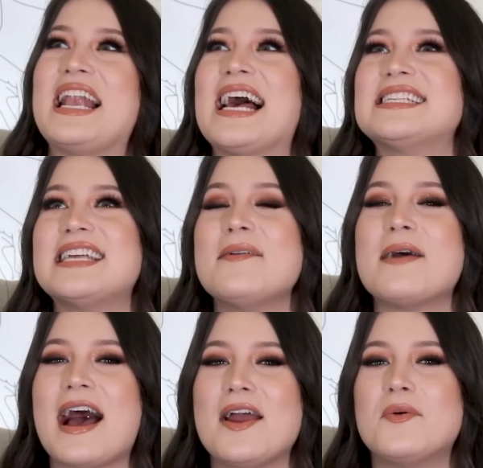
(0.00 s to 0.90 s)
last time
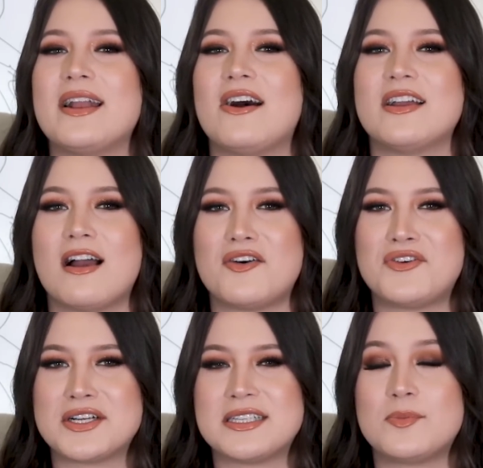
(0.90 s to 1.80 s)
I went out and got
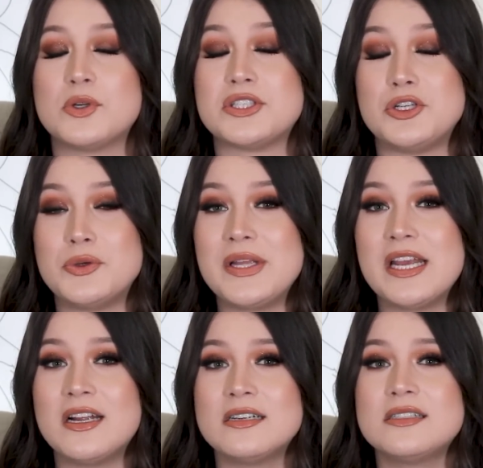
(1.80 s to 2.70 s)
fucked up was New
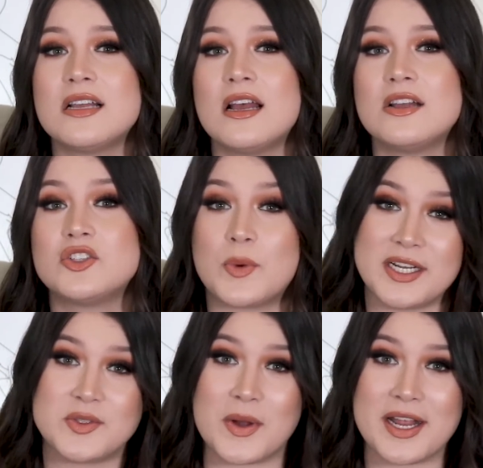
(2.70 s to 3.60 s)
Year's
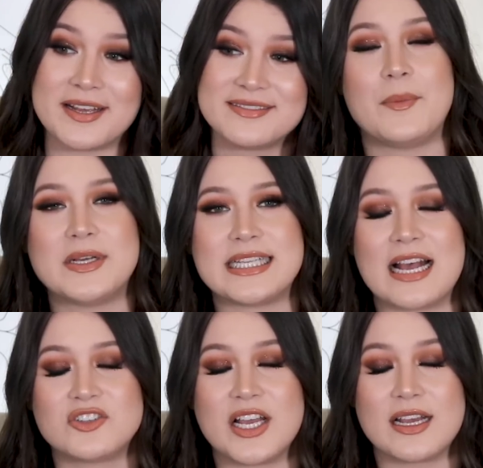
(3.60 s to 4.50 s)
2020. It was
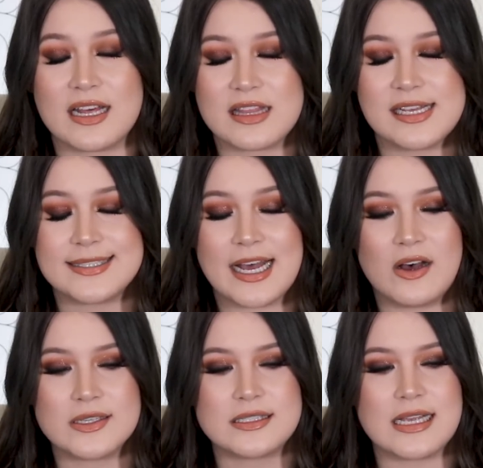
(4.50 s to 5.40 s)
actually at Kathleen's
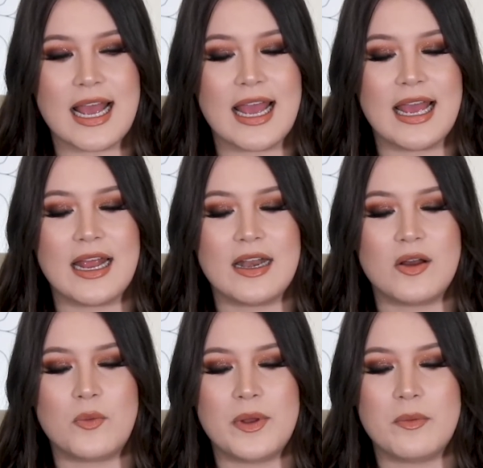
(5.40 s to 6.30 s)
house
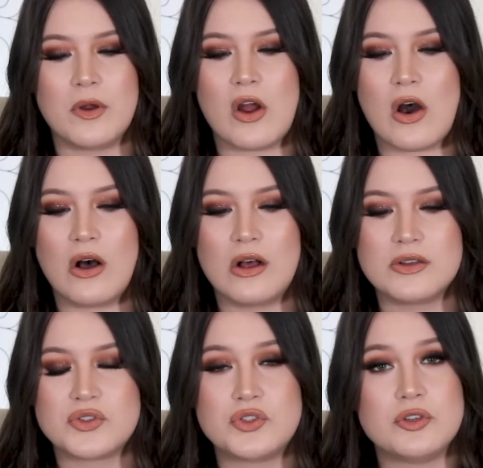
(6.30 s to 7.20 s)
and we were
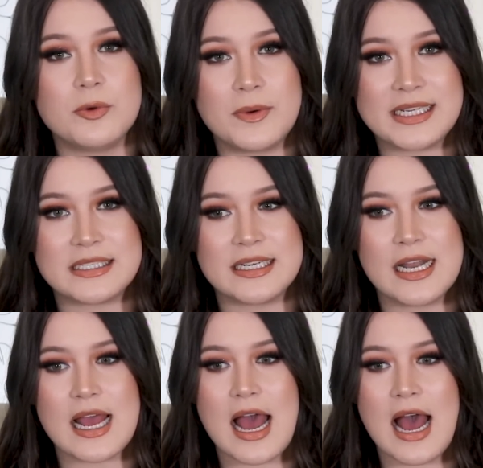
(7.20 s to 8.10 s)
all super
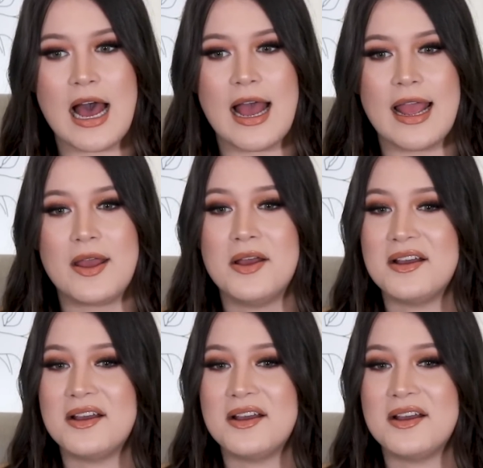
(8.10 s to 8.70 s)
wasted. I